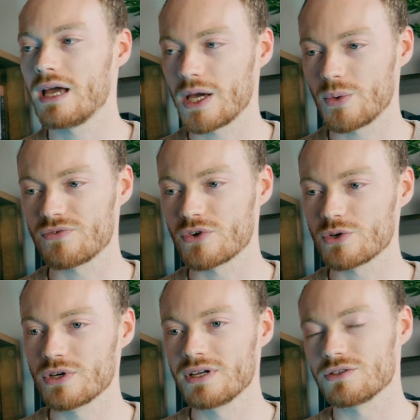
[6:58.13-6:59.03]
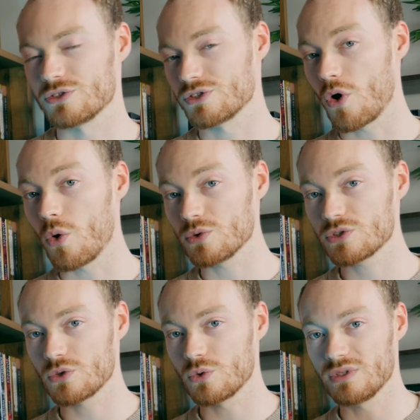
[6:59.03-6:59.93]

However, there's also